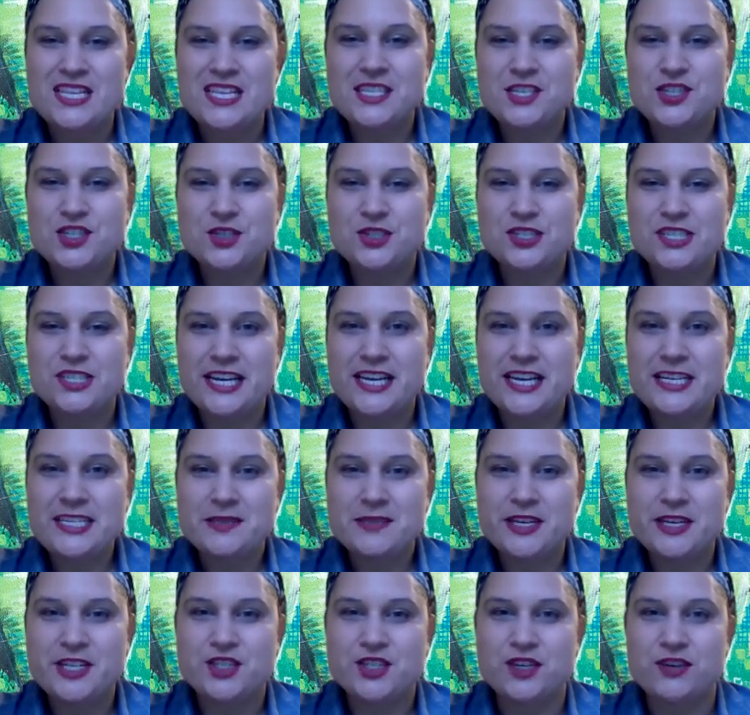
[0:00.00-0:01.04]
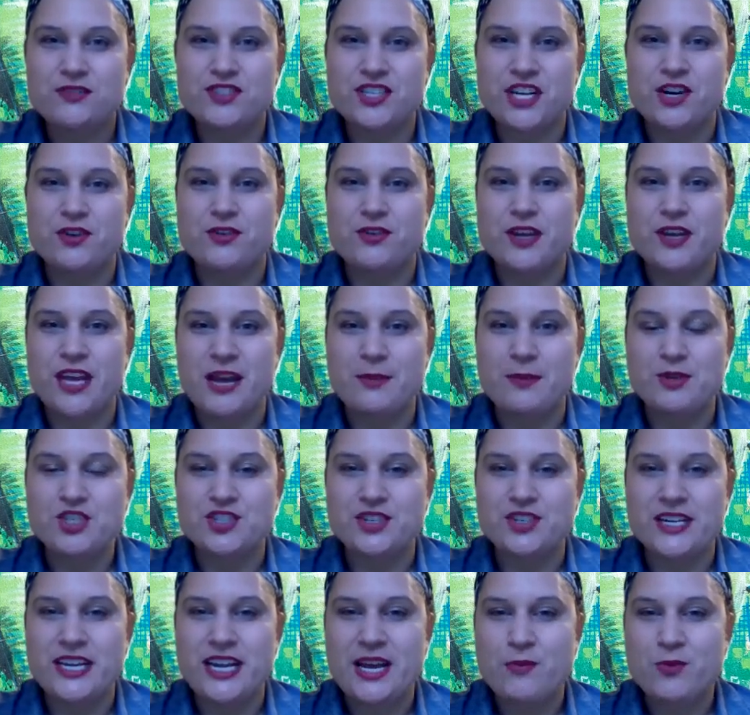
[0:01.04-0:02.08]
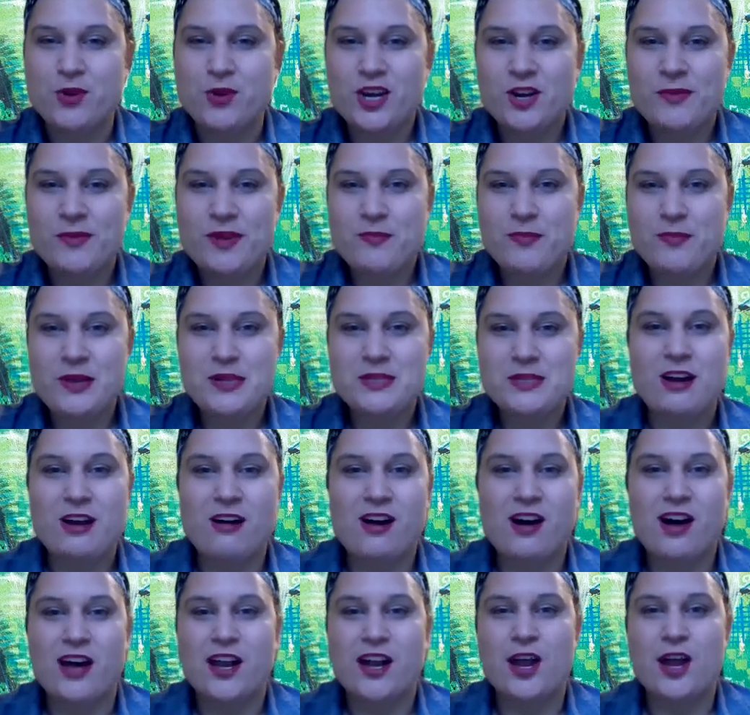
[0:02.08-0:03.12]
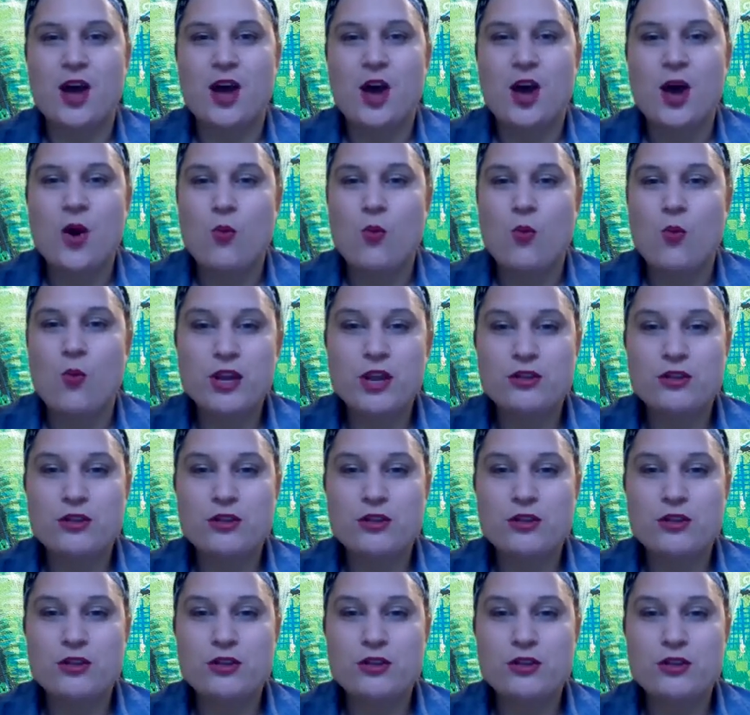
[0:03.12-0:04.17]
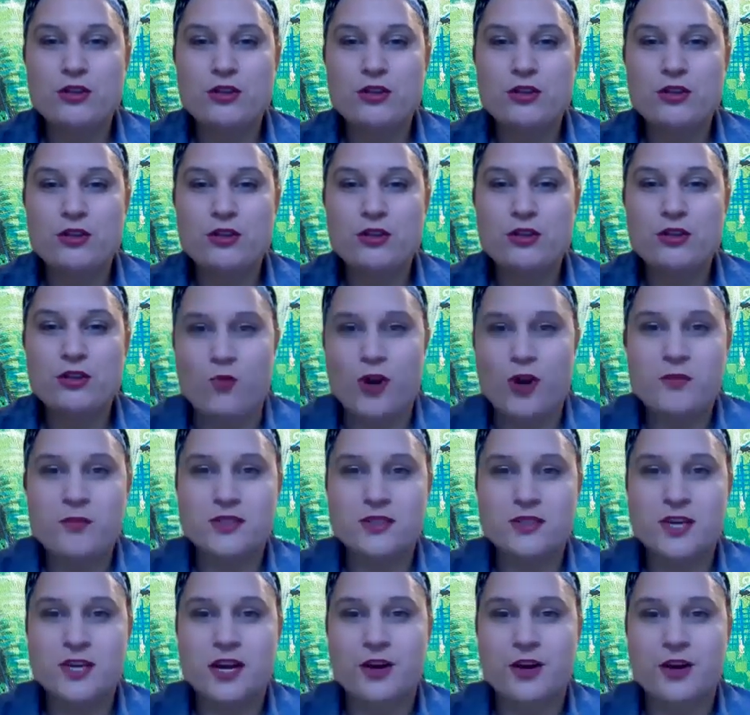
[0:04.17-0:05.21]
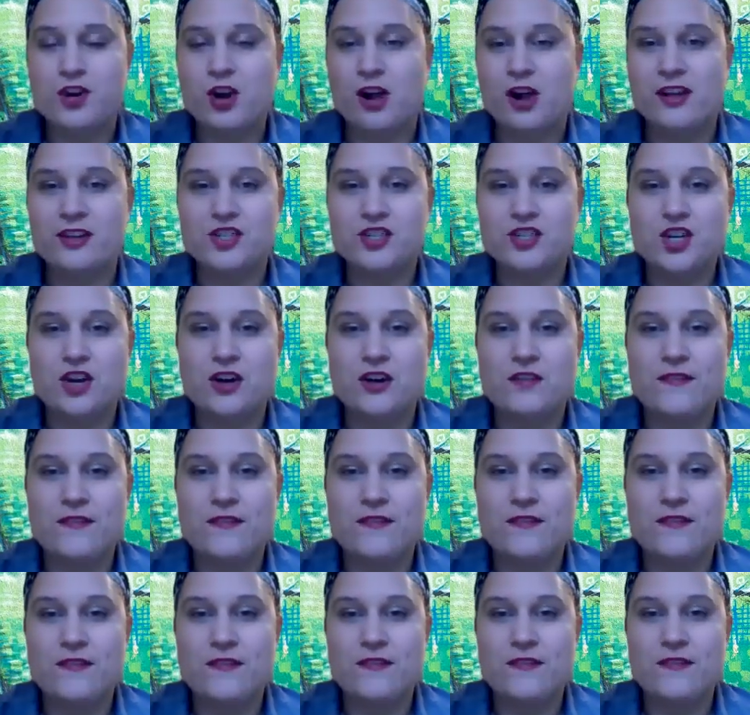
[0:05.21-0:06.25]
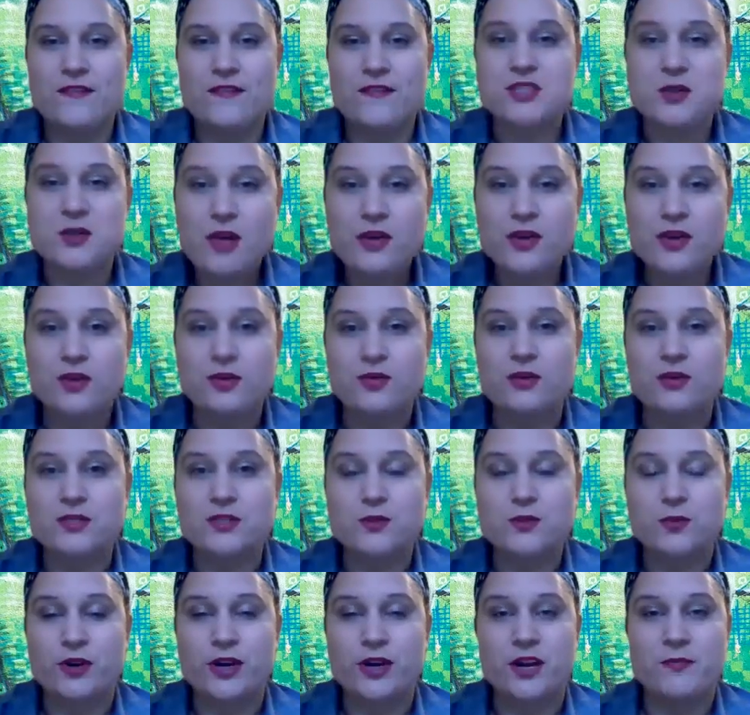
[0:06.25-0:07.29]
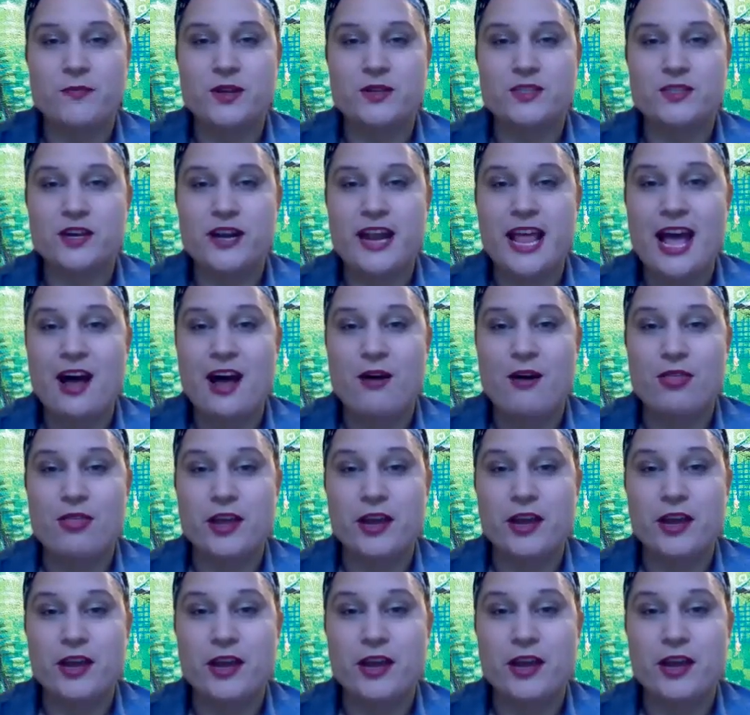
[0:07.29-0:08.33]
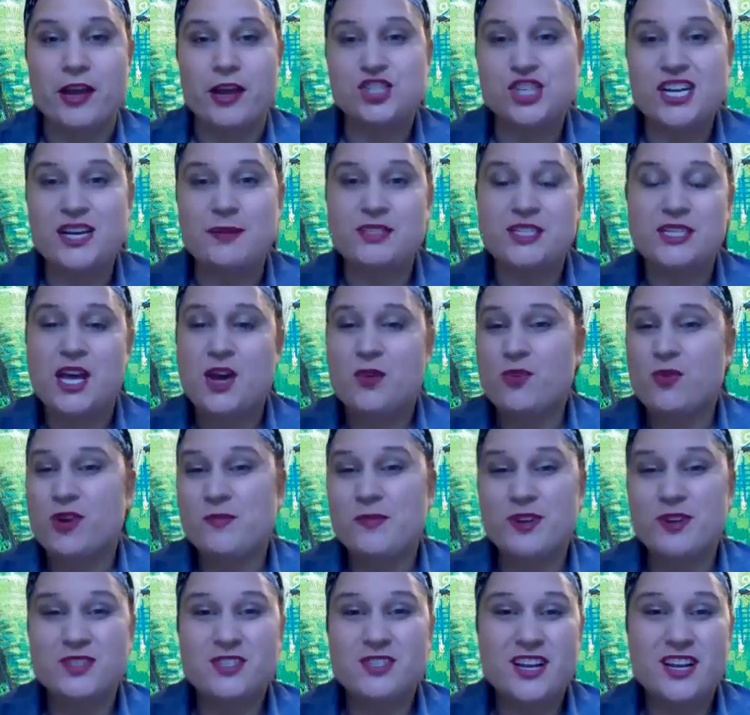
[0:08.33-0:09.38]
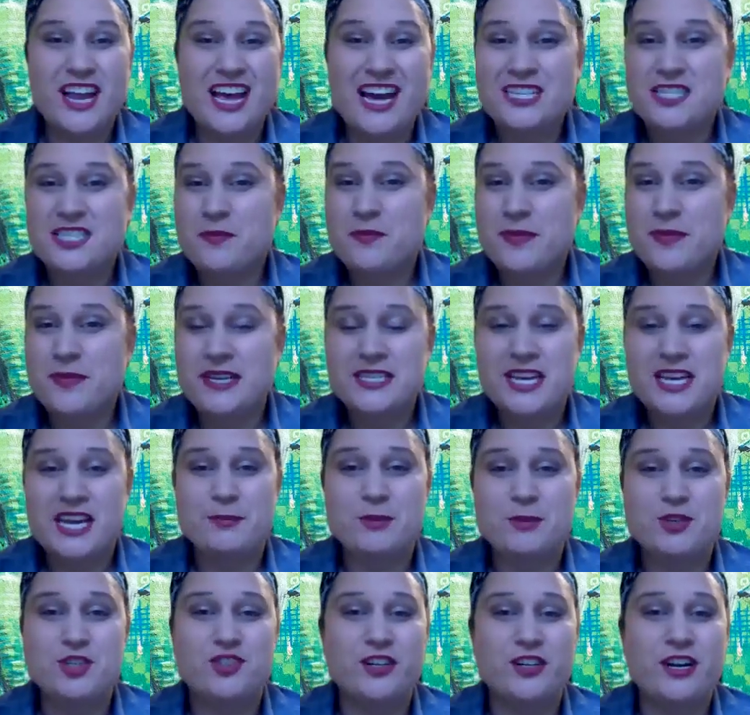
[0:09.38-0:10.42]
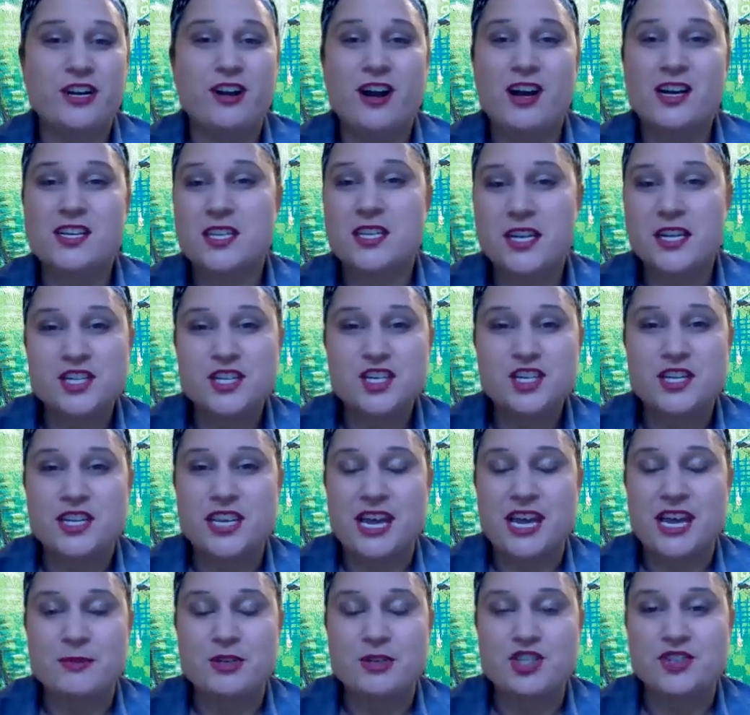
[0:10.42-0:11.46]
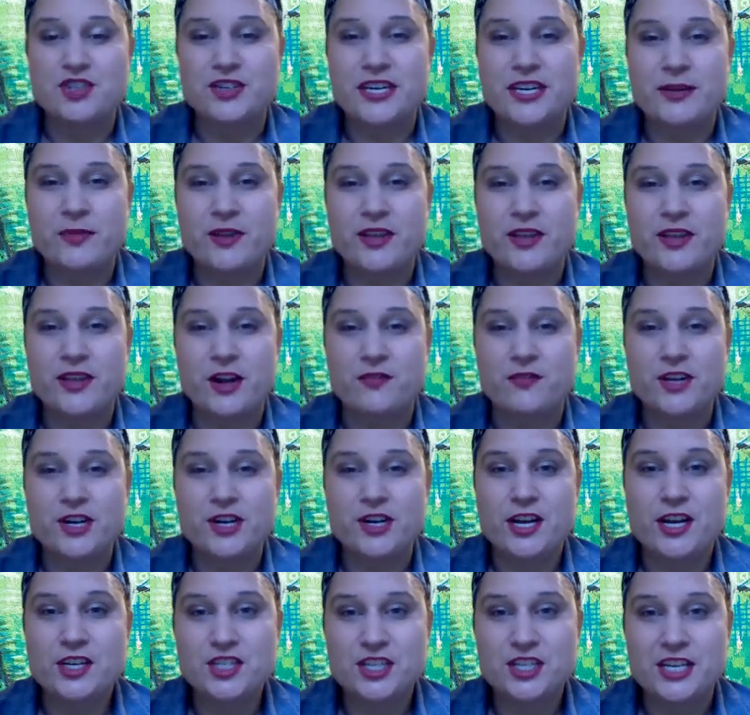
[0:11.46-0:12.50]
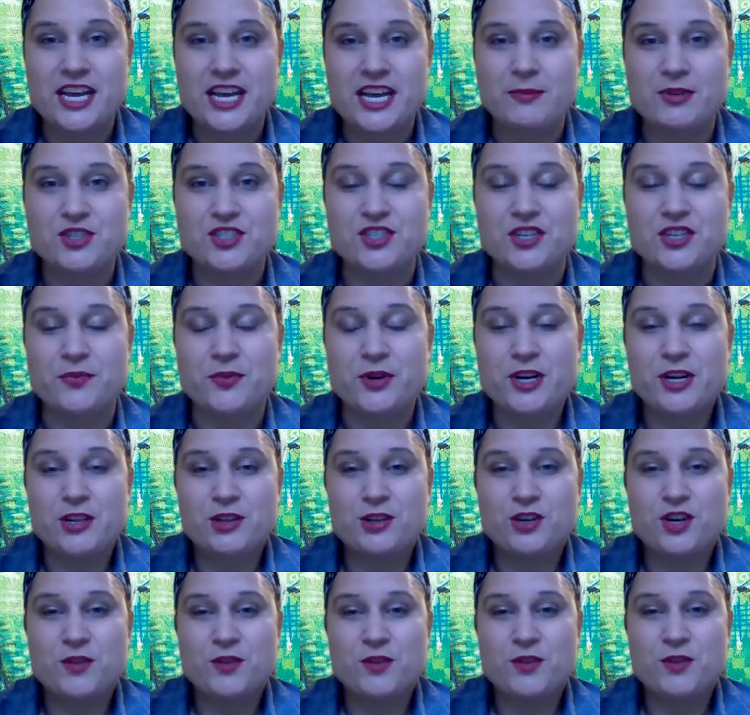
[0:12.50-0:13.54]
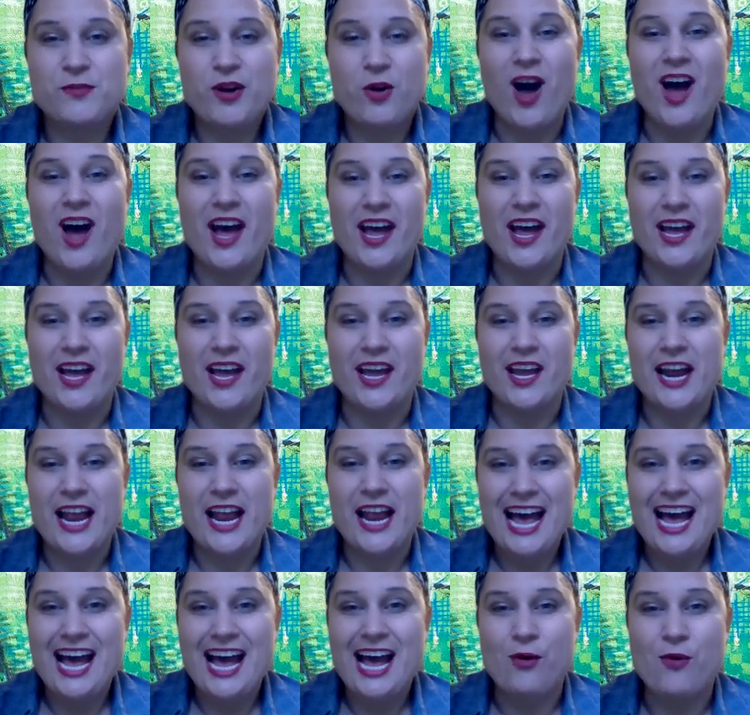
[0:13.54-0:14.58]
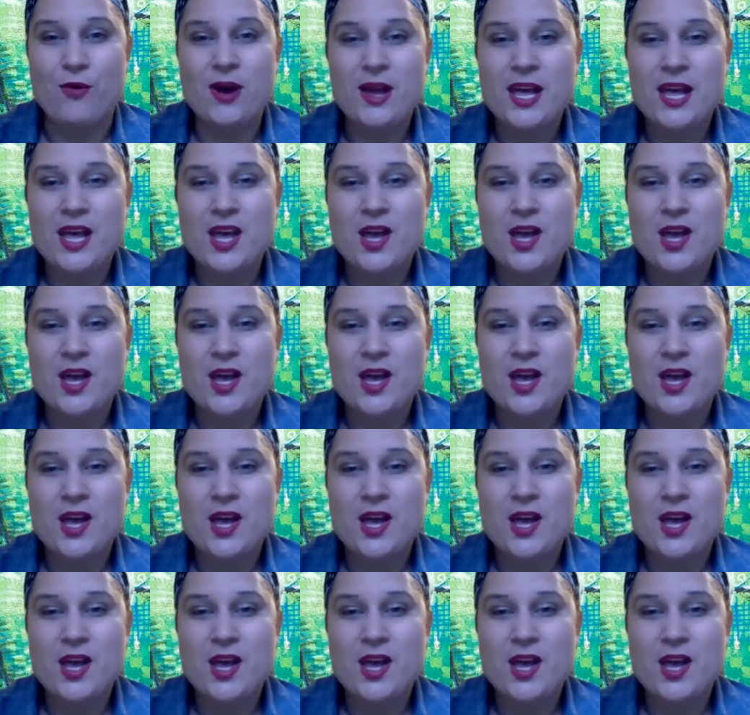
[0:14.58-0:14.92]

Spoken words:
This is your second semester of General Chemistry, and we're going to be building on what you learned in Chem 1. We're going to build on our knowledge of atoms and molecules. We're going to build on how they are shaped. We're going to build on acid-base chemistry and oxidation chemistry, not reduction chemistry. We're going to learn about why and how.